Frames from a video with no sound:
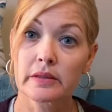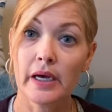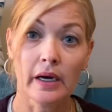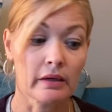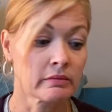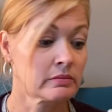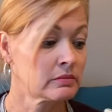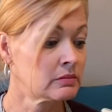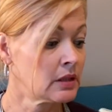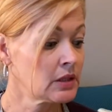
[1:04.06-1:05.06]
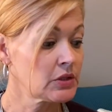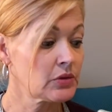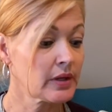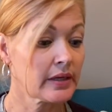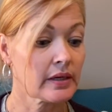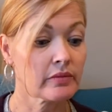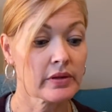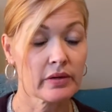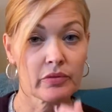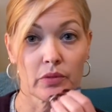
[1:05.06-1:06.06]
yeah, you can get
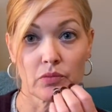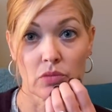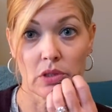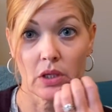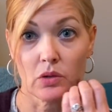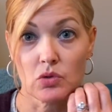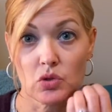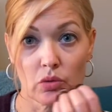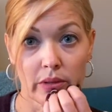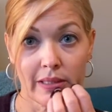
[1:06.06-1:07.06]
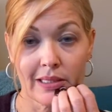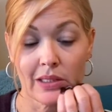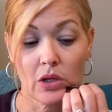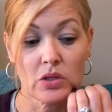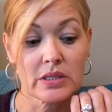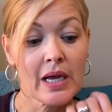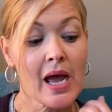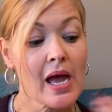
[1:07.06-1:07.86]
everything from, you know, jewelry, clothes,